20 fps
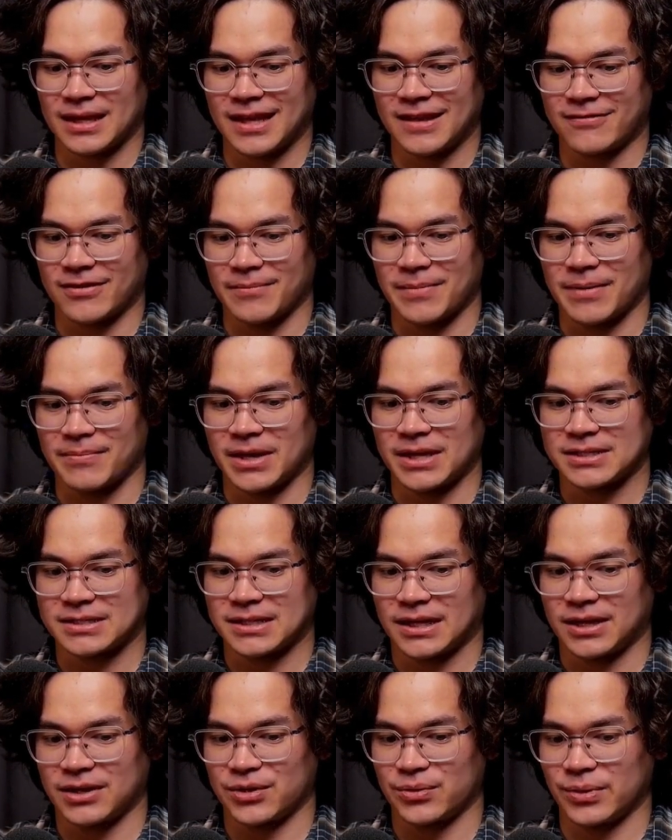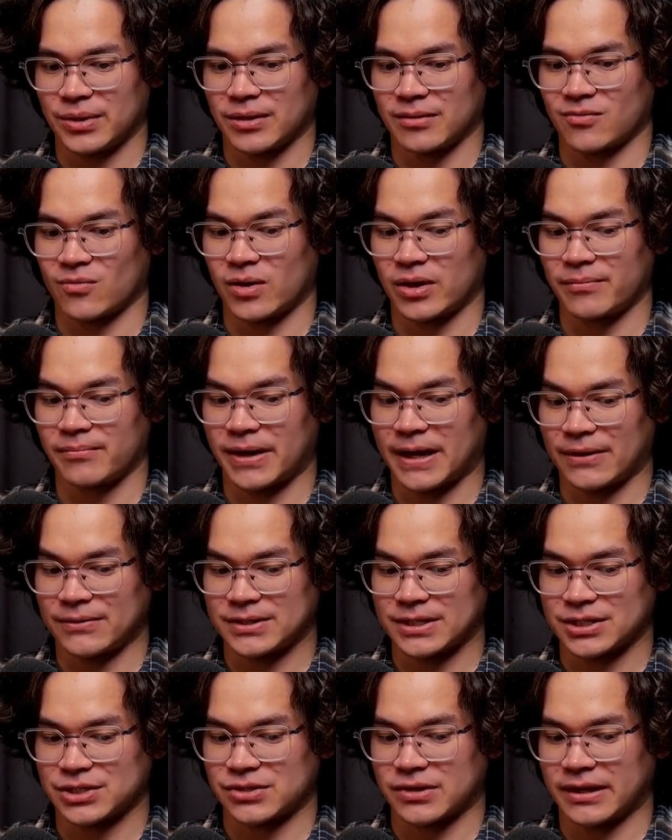If I bet my entire career on one
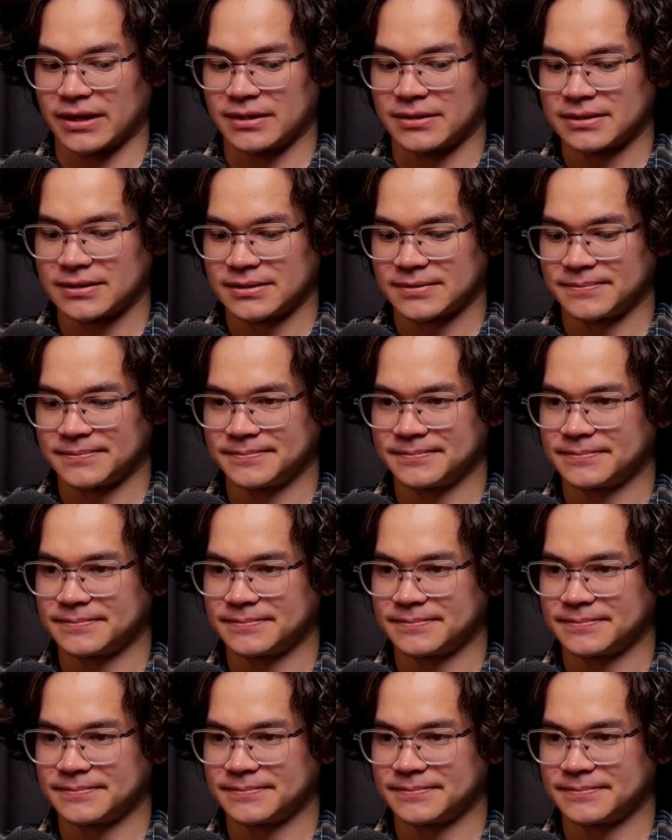biotech trend,